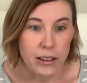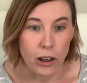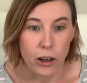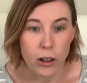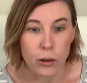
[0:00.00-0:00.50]

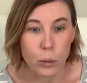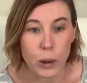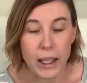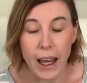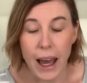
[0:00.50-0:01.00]
So
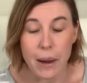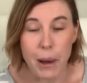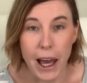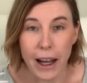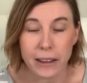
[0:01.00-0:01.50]
we
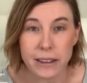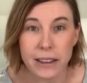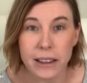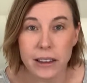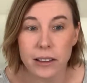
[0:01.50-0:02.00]
came
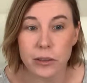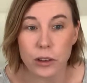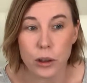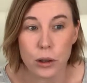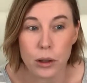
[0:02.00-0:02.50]
out
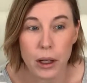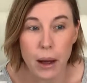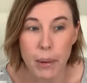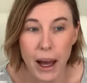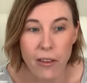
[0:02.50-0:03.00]
for
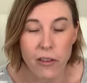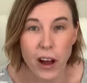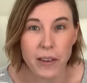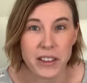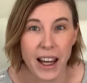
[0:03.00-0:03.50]
about
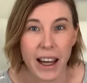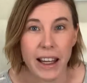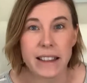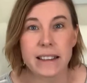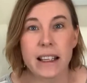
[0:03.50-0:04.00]
5
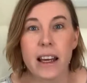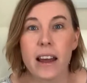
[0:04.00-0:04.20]
days